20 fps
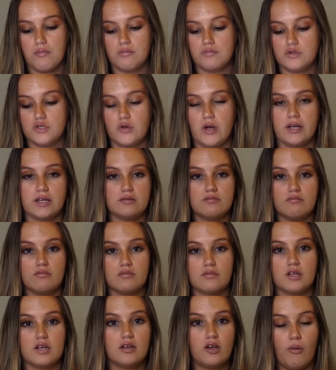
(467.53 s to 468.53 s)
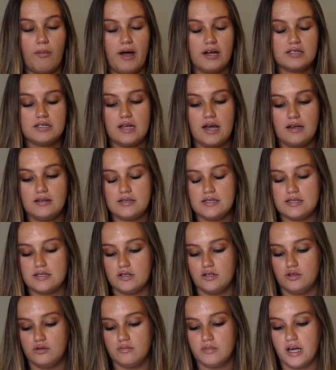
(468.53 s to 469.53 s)
so I can go back to that and
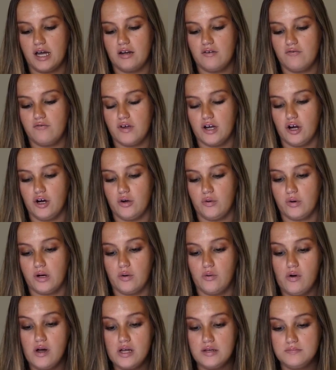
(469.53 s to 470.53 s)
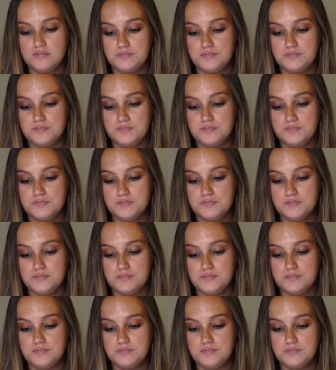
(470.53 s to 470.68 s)
still kind of figure out what I want.